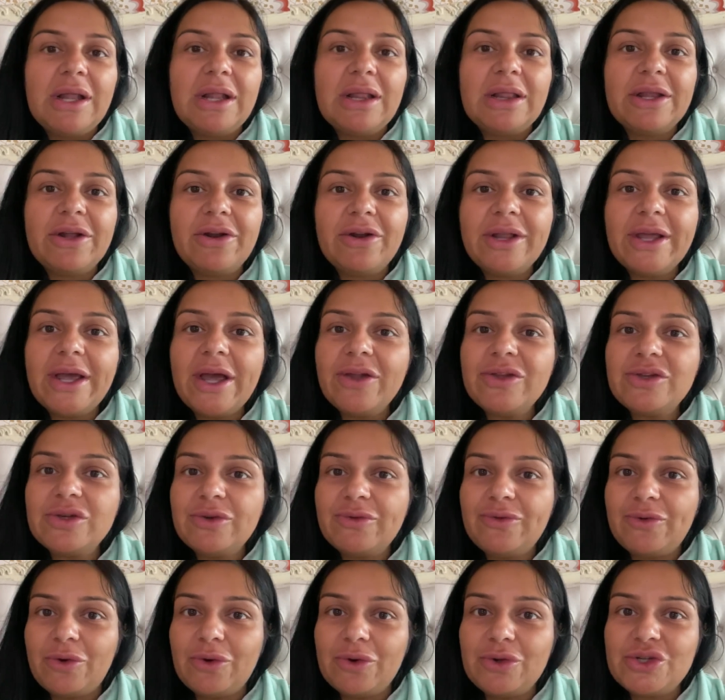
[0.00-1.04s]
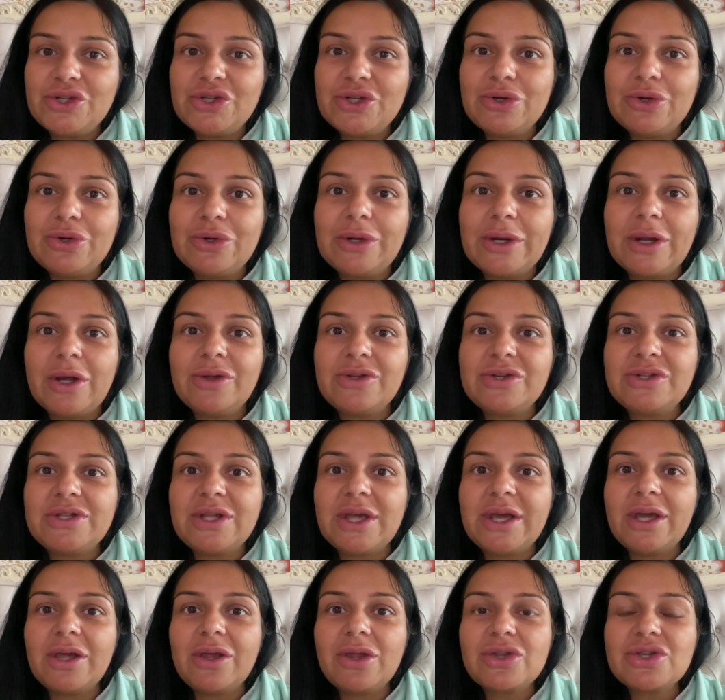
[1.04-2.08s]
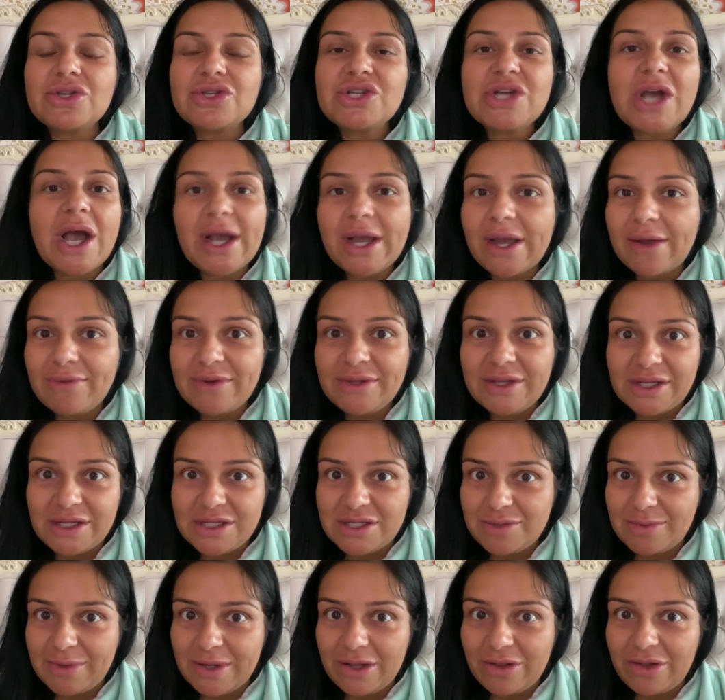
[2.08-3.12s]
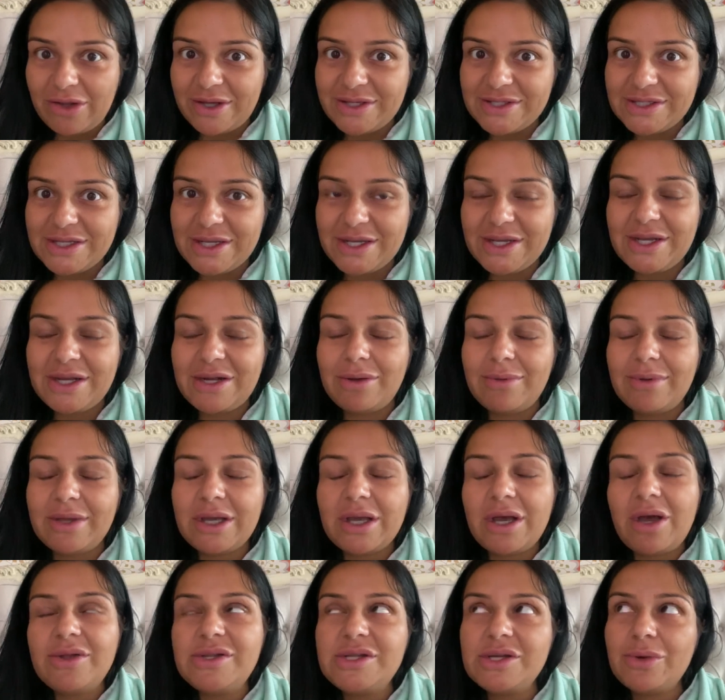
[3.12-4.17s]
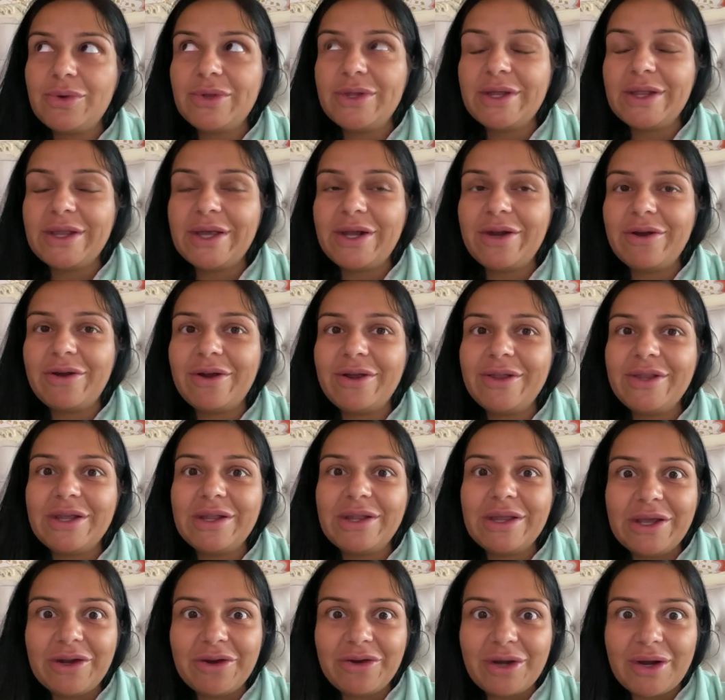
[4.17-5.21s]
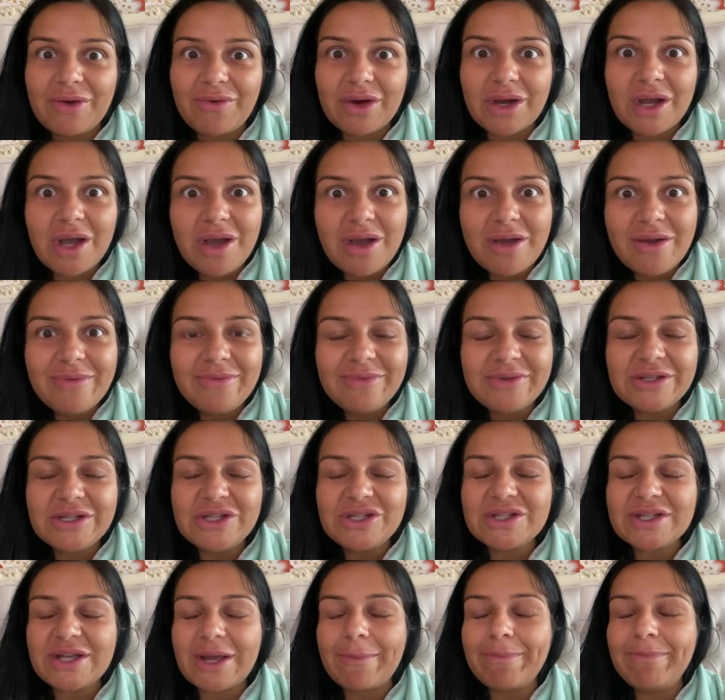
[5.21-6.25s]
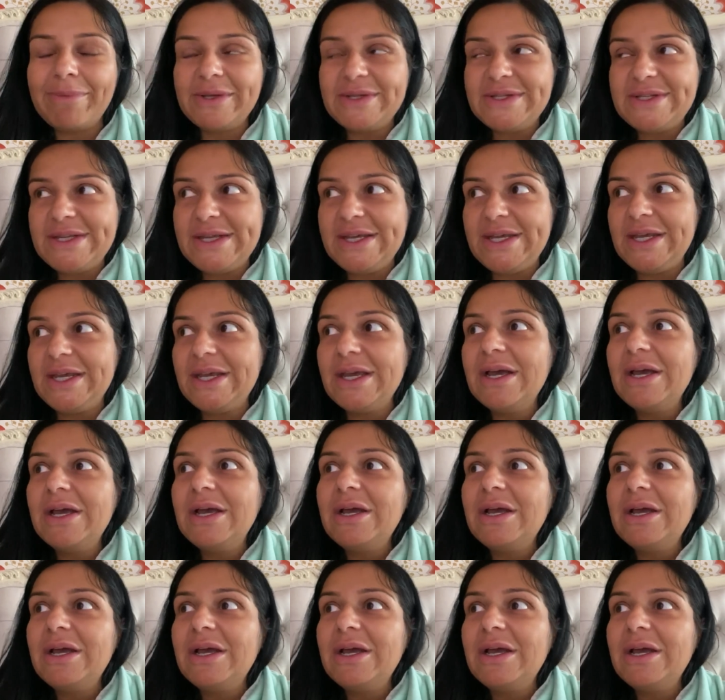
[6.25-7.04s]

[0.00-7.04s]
literally I'll do a photo shoot and I'll just like chuck everything into my closet and I'm like, I'll deal with it later, and then later never comes and I just get busy.